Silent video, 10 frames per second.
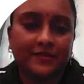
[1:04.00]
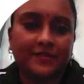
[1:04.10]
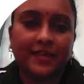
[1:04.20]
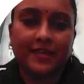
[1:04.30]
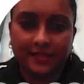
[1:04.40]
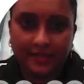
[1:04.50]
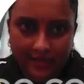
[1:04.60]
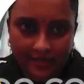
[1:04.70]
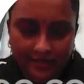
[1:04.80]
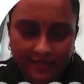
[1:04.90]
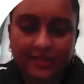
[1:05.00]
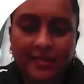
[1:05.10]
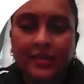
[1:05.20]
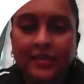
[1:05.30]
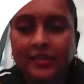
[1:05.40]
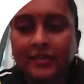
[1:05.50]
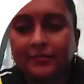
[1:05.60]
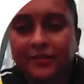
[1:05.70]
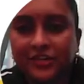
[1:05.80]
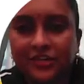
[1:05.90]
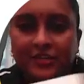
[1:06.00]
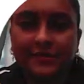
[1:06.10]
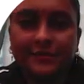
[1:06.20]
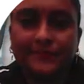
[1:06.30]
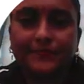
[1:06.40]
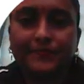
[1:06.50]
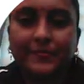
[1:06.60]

business entities in Malaysia.